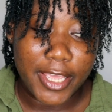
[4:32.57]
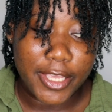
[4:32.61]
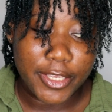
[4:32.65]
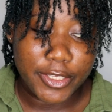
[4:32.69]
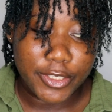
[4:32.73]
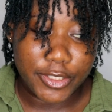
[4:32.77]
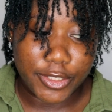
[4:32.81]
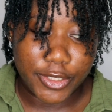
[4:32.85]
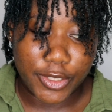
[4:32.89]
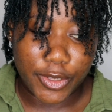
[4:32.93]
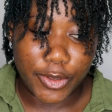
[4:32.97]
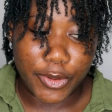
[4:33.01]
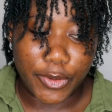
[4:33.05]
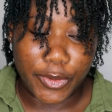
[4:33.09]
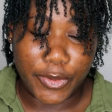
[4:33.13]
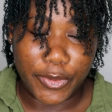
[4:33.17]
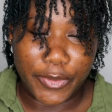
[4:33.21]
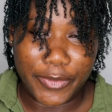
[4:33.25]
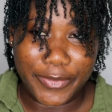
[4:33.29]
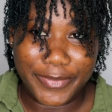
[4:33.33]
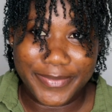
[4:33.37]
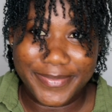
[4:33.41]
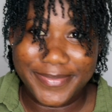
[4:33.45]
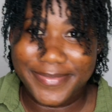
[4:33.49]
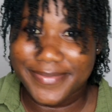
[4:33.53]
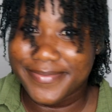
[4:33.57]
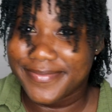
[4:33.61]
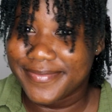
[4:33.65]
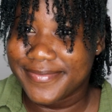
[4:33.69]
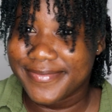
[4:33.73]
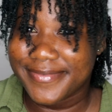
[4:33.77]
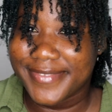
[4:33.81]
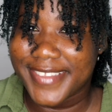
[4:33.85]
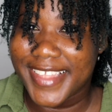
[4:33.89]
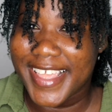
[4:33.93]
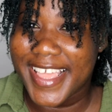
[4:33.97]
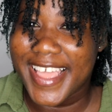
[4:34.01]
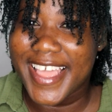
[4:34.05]
So
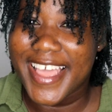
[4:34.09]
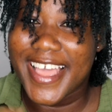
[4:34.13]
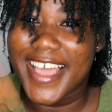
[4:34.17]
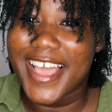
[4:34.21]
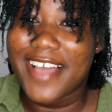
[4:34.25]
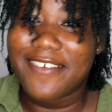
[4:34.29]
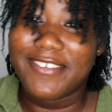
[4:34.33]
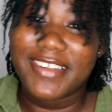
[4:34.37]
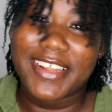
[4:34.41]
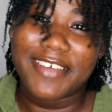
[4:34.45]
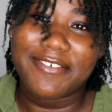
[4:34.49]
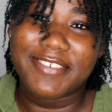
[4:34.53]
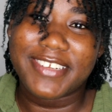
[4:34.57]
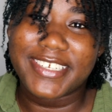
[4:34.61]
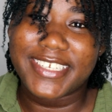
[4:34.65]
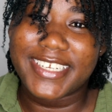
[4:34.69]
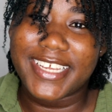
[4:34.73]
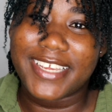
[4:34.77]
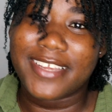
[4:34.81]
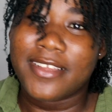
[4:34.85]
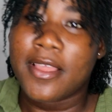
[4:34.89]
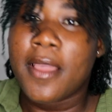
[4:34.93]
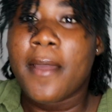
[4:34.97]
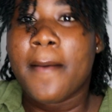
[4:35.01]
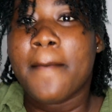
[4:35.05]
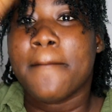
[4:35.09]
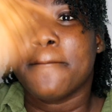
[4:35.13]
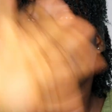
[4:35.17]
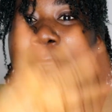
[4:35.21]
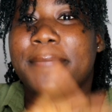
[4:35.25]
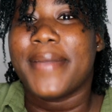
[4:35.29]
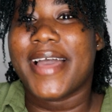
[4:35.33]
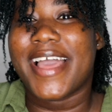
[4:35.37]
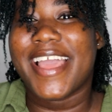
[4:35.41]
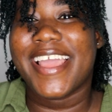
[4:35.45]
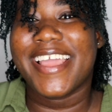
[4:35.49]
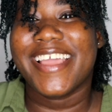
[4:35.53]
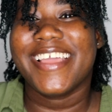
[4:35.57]
have a lovely day.
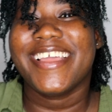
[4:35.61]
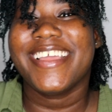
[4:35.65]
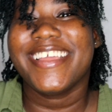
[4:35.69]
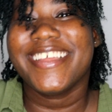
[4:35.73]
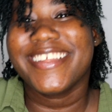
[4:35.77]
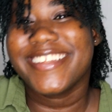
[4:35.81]
Bye.